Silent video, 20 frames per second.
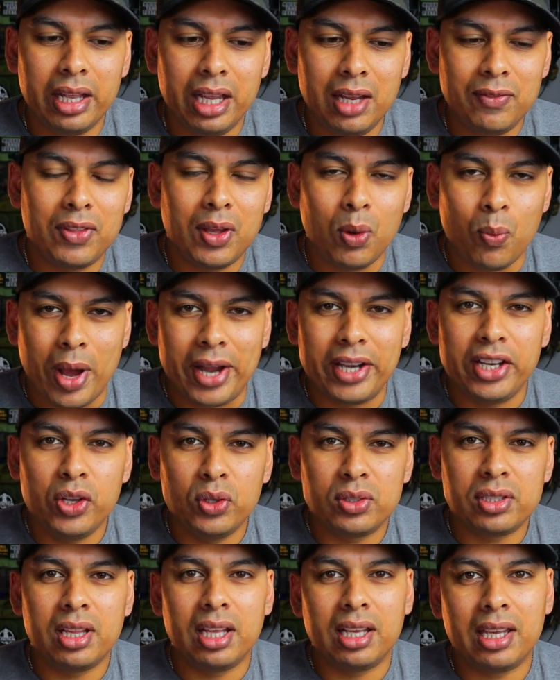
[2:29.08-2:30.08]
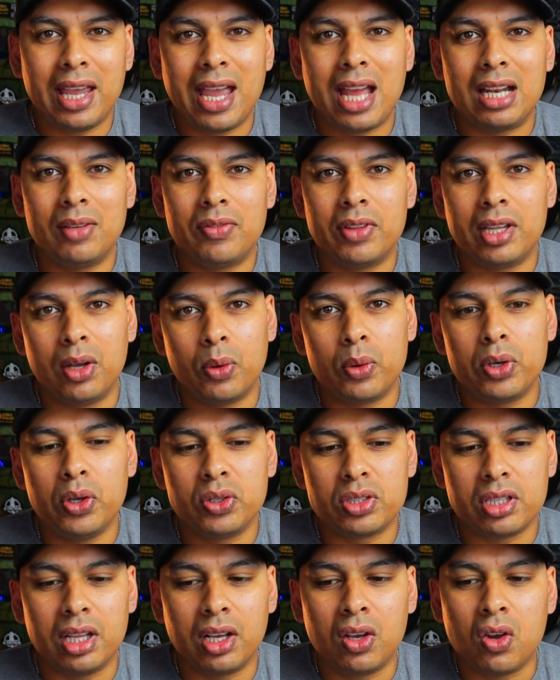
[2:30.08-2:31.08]
if they want to use it, they can. If they don't want to
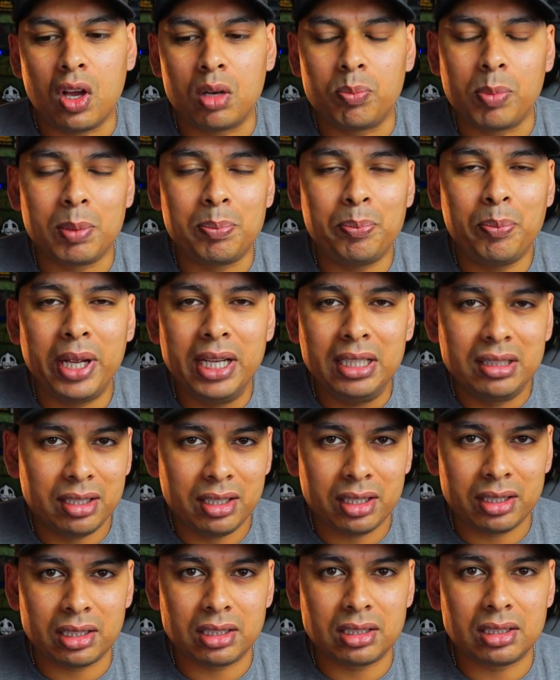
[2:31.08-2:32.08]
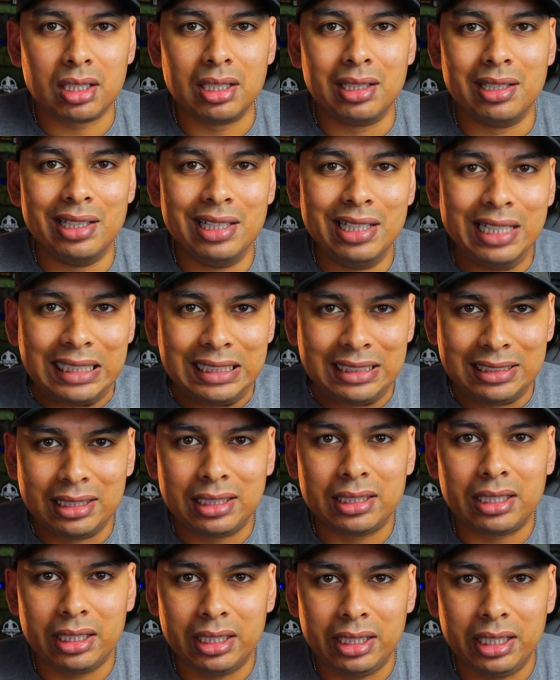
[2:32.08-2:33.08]
use it, they can't. But patrons
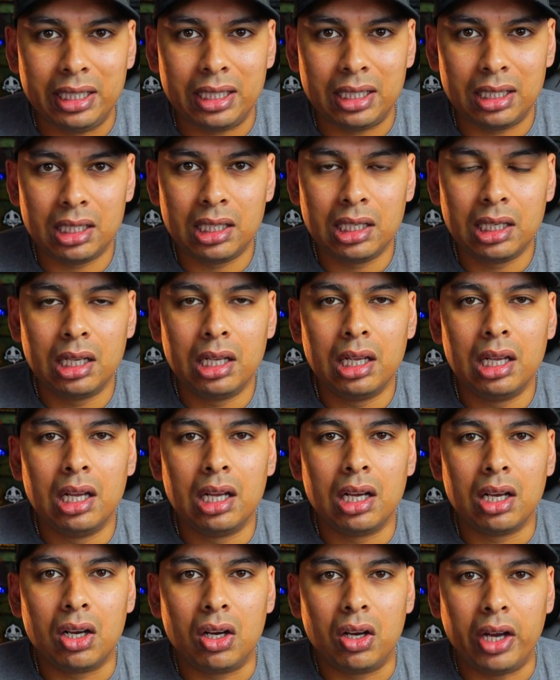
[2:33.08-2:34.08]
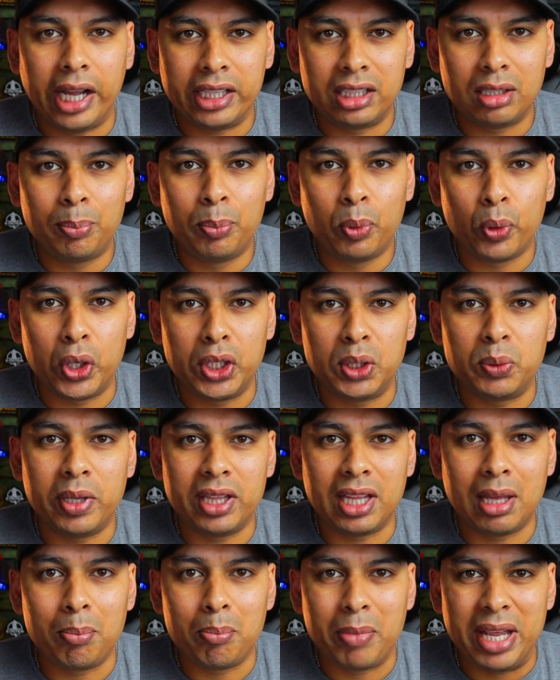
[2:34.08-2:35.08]
literally are at the point
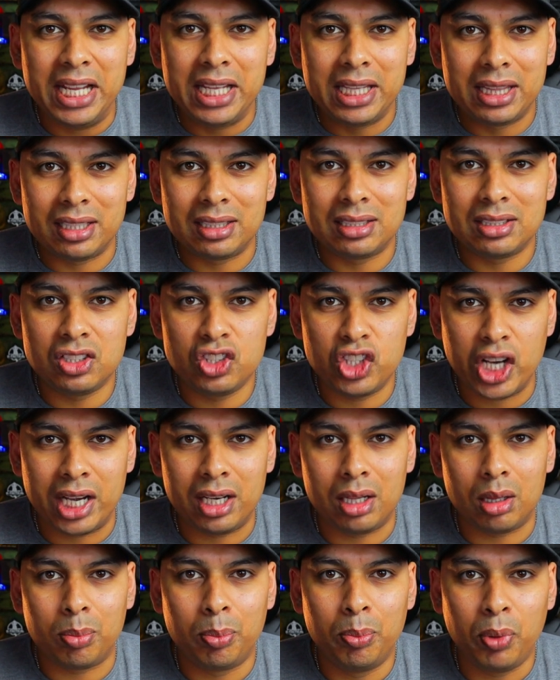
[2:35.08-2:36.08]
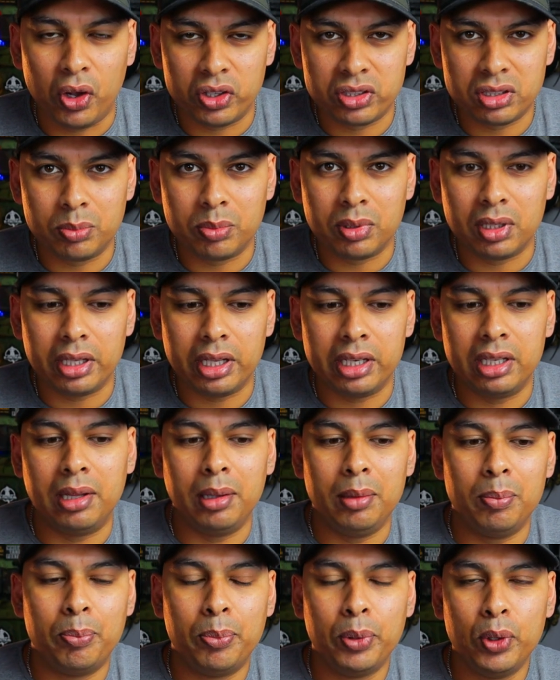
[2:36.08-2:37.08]
where they make this channel possible and
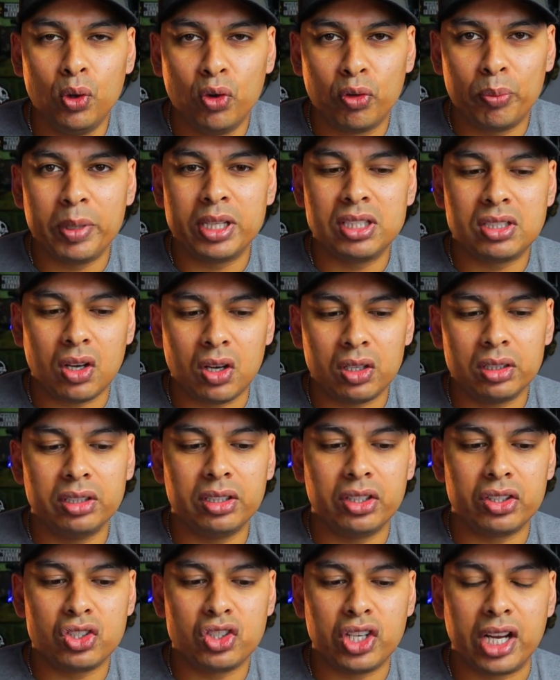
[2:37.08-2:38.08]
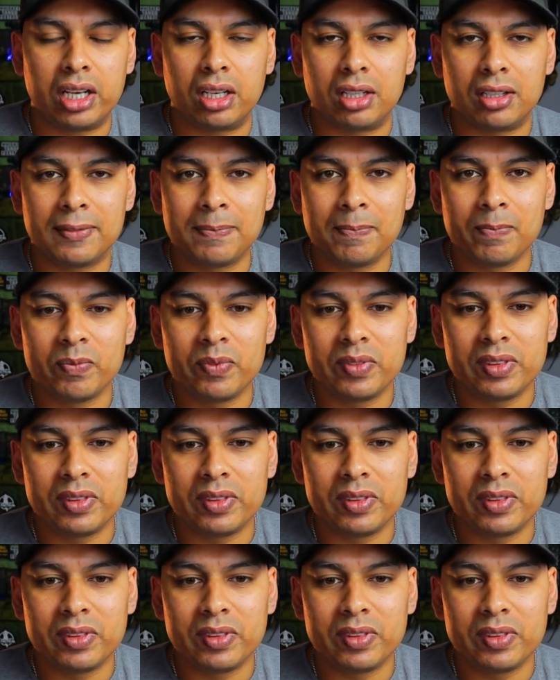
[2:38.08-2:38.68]
the improvements on this channel